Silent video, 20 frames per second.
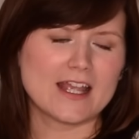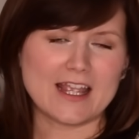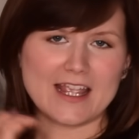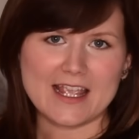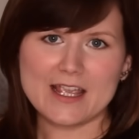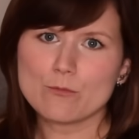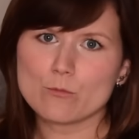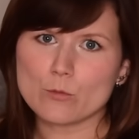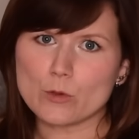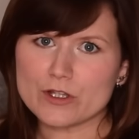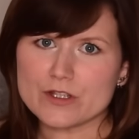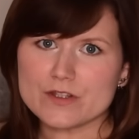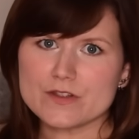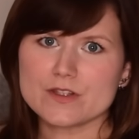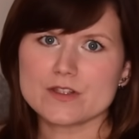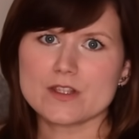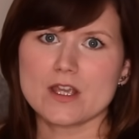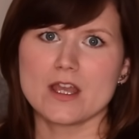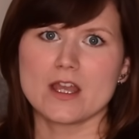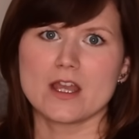
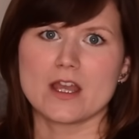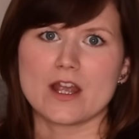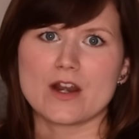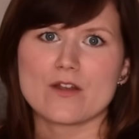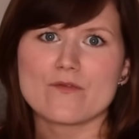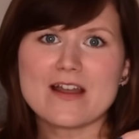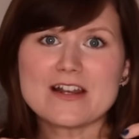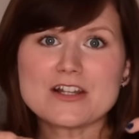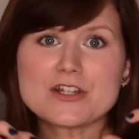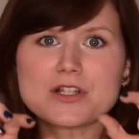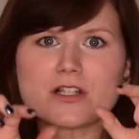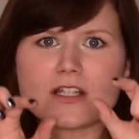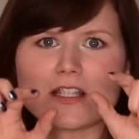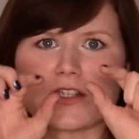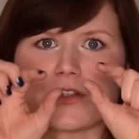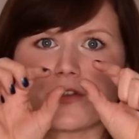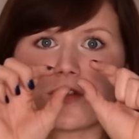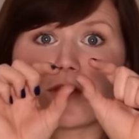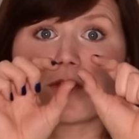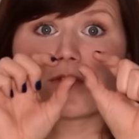inwards. And eventually
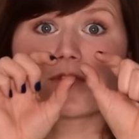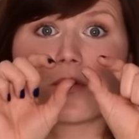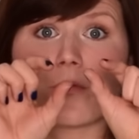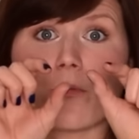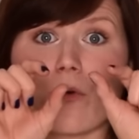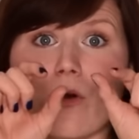you use up